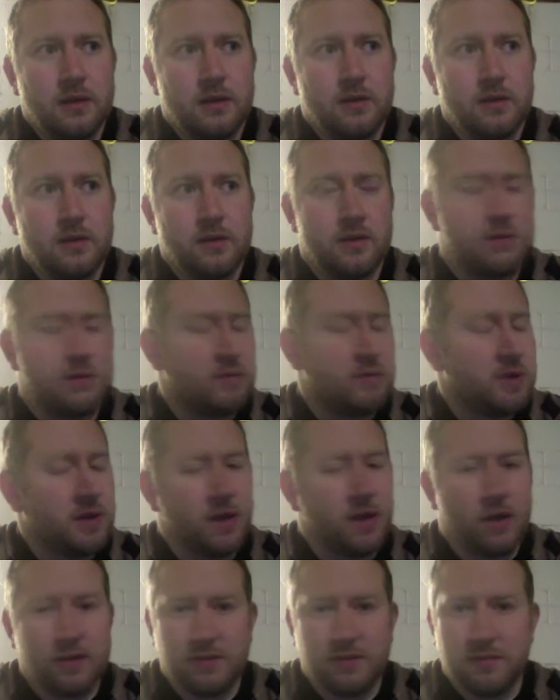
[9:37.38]
There's some really
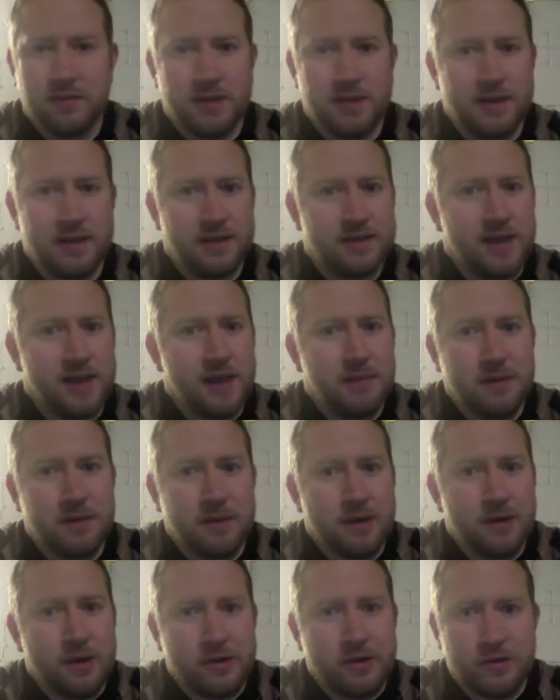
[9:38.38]
awesome things happening
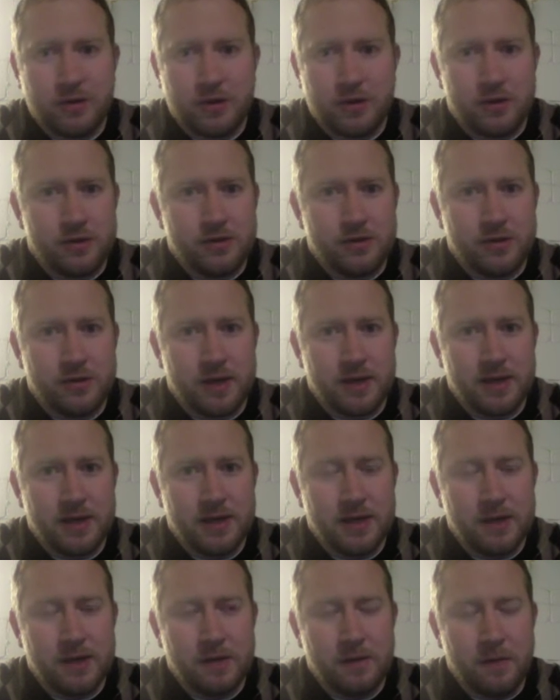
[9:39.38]
in our church right
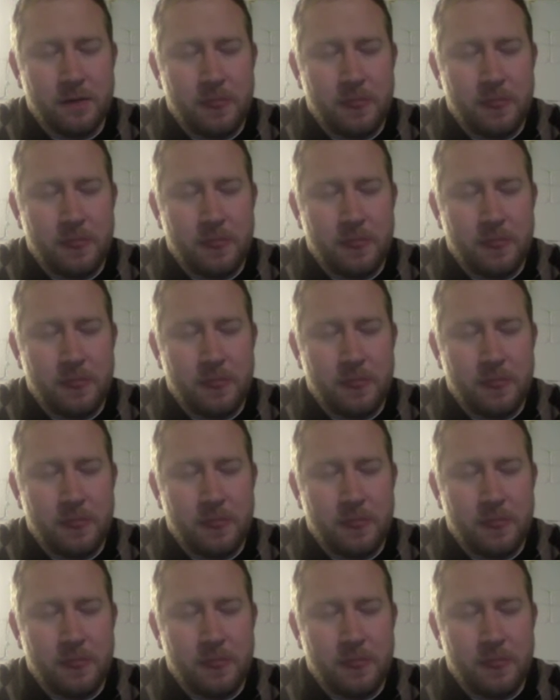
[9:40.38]
now.